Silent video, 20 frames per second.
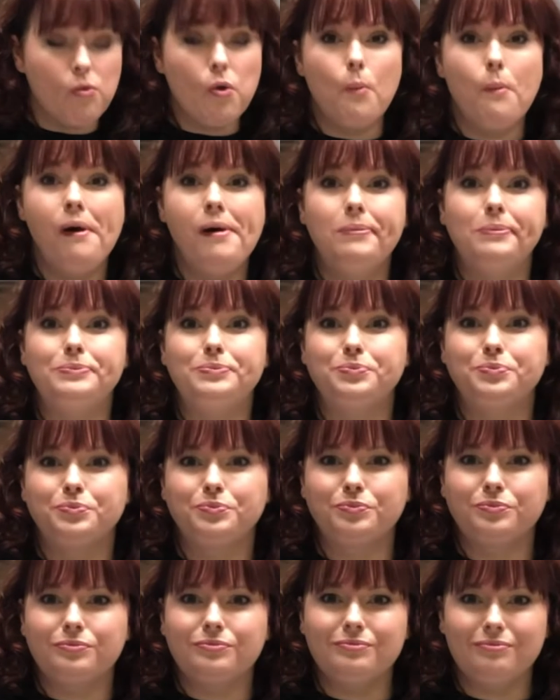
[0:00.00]
Well,
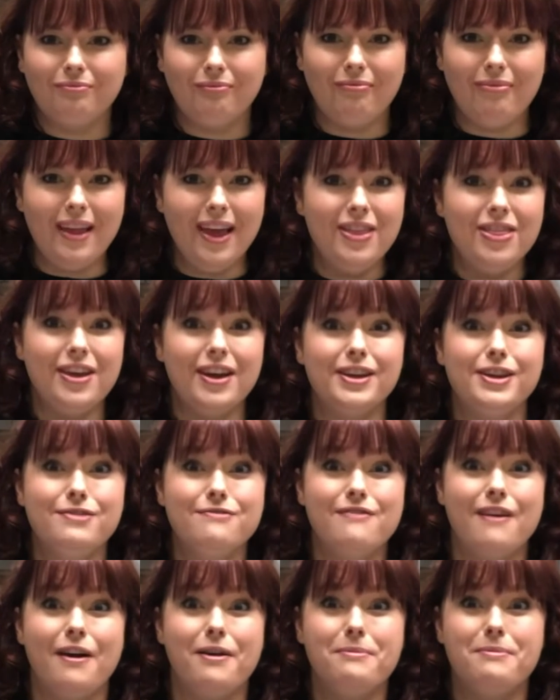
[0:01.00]
thank you
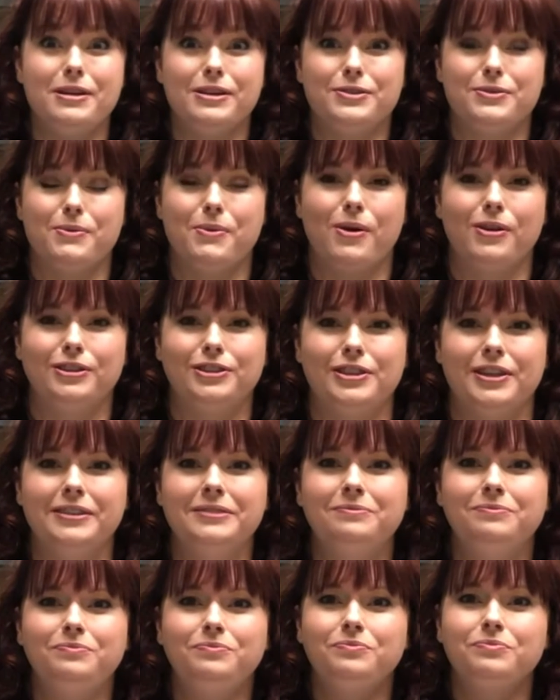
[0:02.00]
very much for watching.
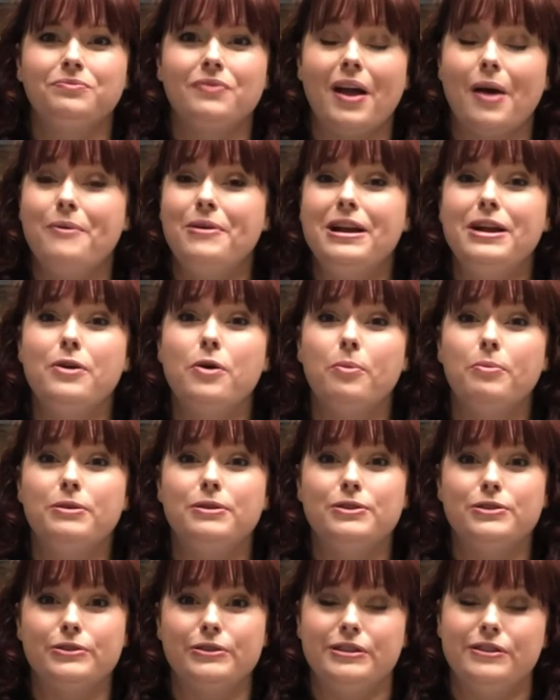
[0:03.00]
I really hope you
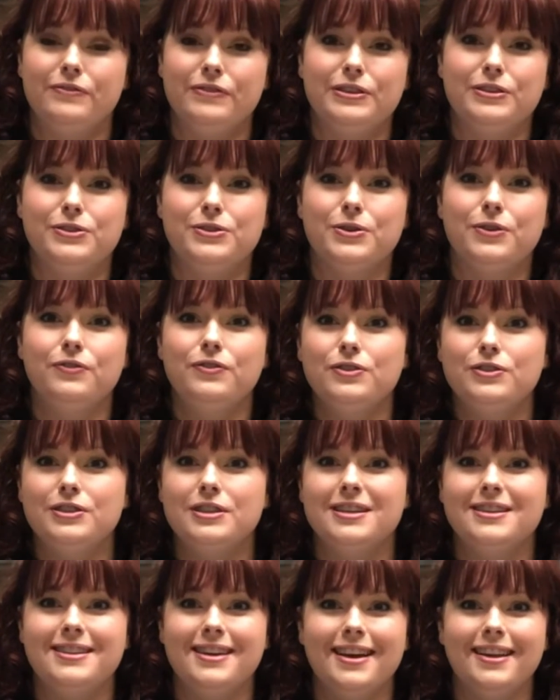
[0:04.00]
enjoyed the video. If you
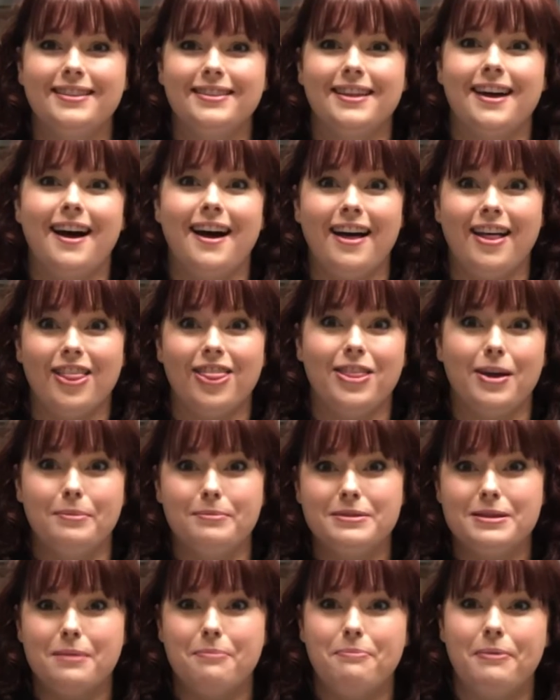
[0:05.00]
did, hit that
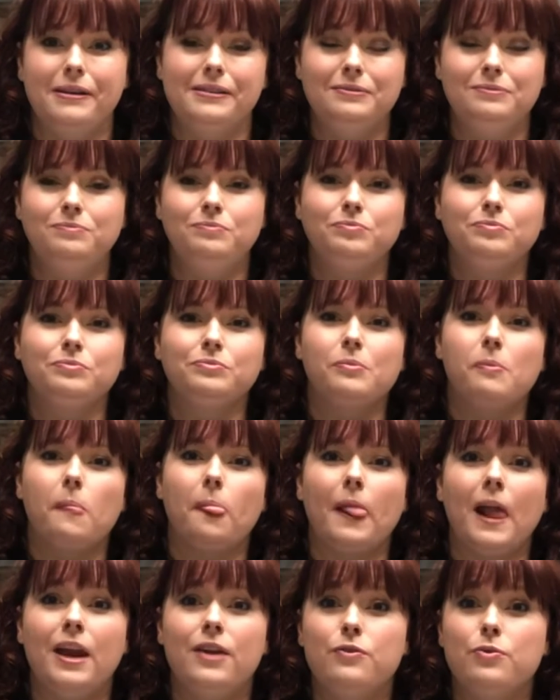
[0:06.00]
thumbs up button.
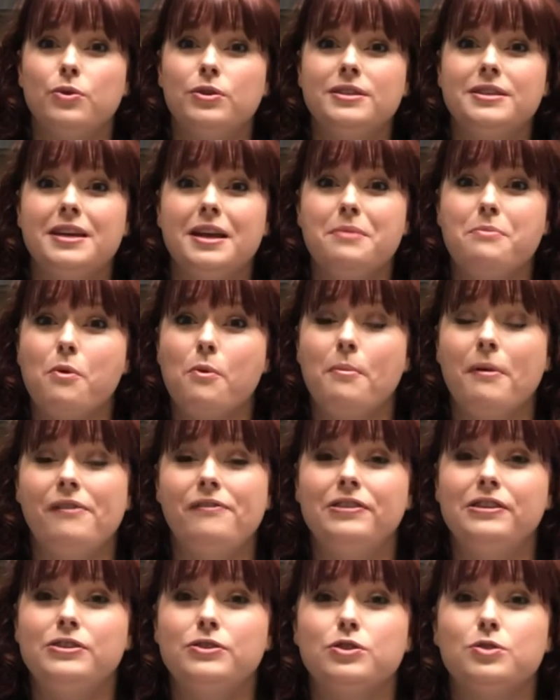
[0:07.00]
And if you want to see any more of my
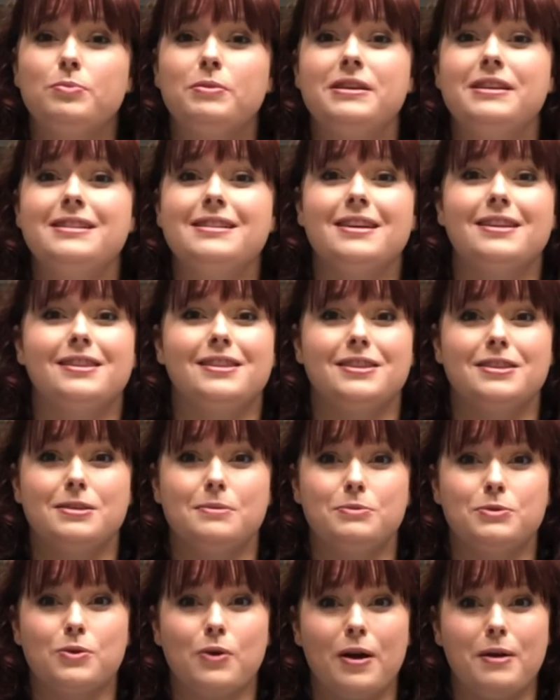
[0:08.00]
videos, please hit the
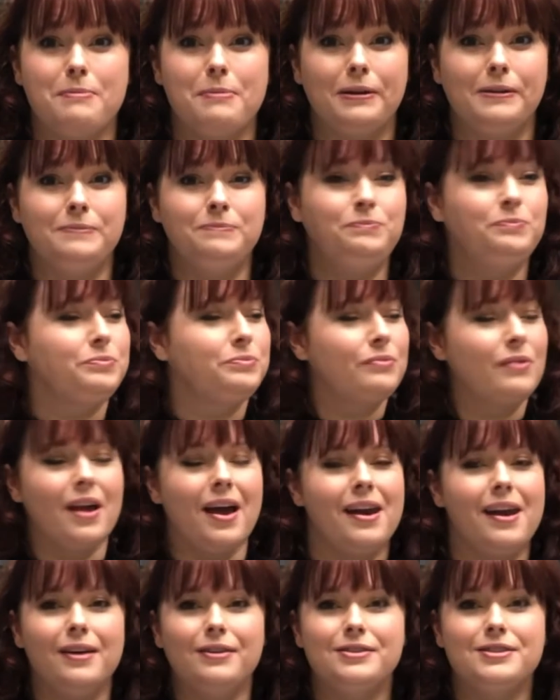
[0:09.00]
subscribe button.
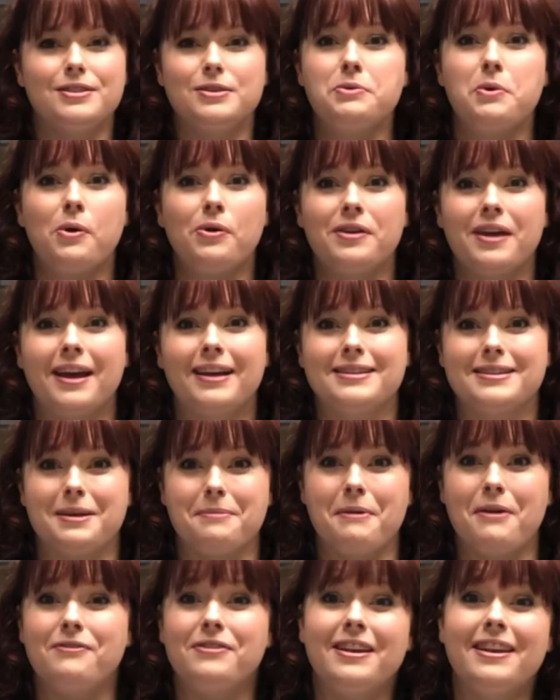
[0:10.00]
And I'll see you all next time.
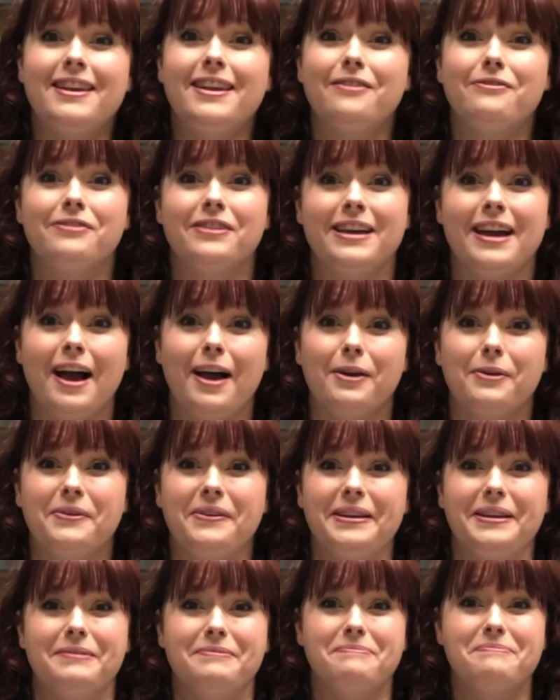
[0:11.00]
Have a lovely
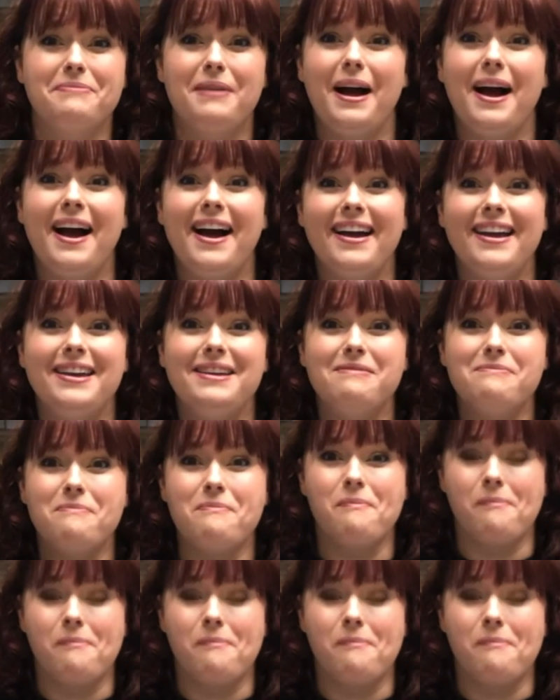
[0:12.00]
Halloween. Bye!